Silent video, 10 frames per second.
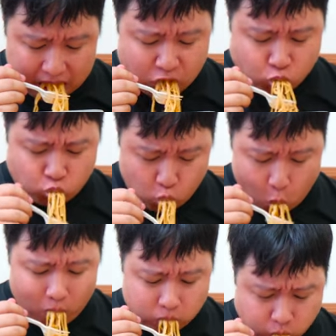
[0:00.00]

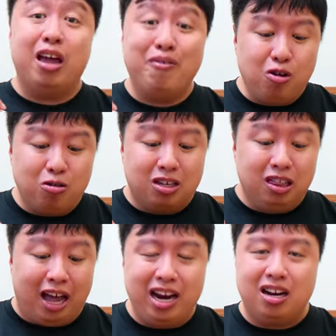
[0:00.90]
Mmm. Even though it's
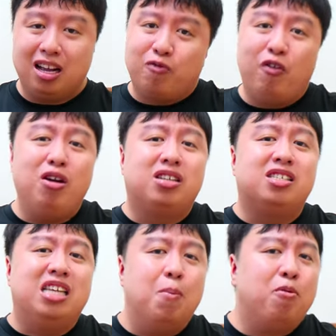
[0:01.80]
light, it's very
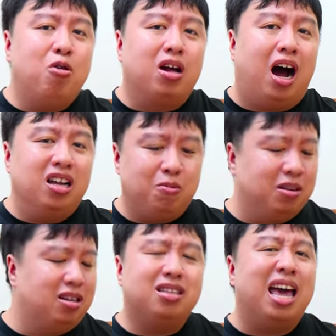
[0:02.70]
simple in concept.
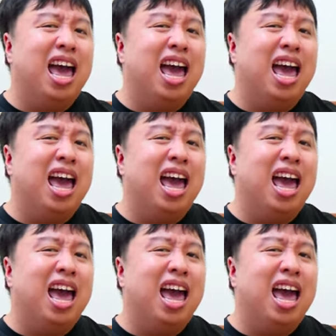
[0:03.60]
It's just